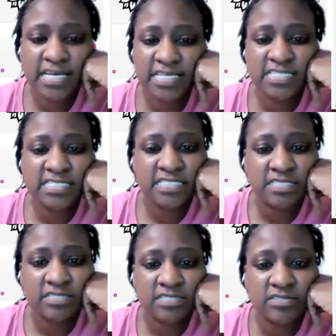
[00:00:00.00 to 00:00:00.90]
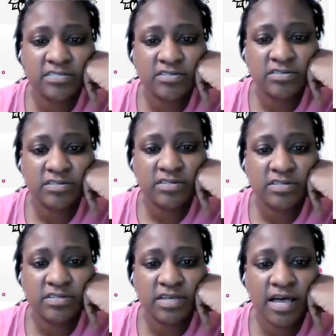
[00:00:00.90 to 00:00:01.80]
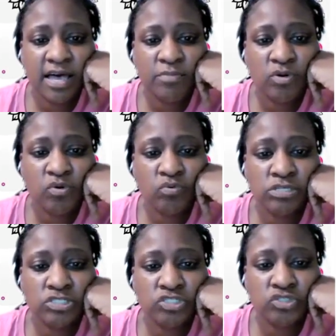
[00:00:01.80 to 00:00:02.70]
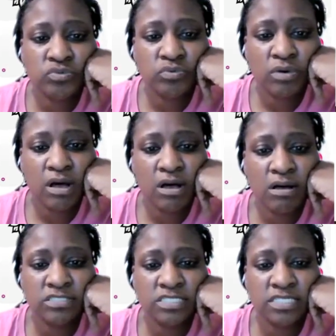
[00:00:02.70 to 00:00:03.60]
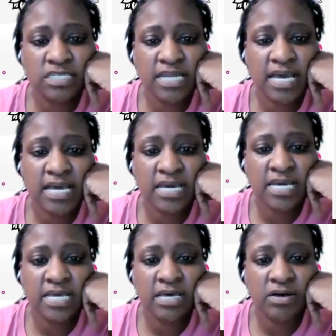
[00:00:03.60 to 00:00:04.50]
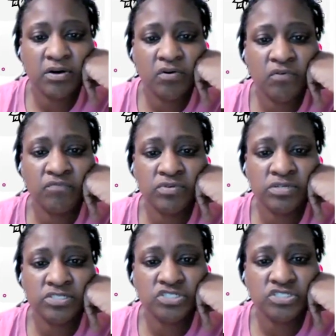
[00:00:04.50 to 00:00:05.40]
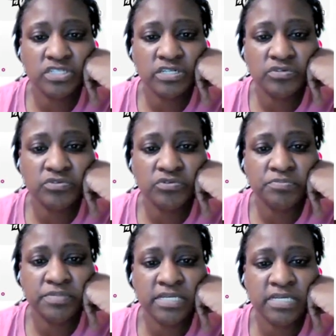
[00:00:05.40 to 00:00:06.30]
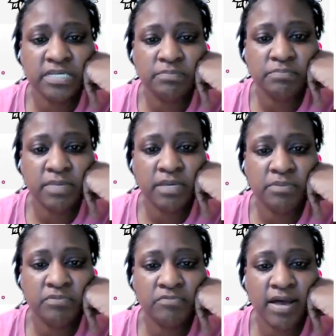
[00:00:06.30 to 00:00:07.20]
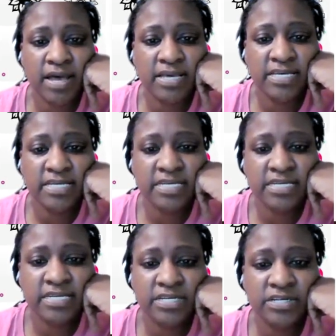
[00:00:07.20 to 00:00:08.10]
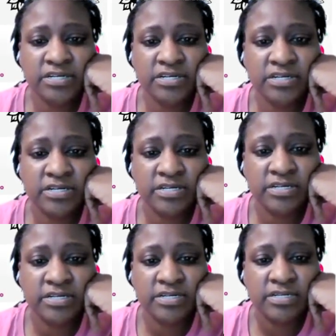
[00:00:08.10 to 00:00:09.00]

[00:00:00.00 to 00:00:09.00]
And I'm going to alternate it over just a little bit, maybe right here.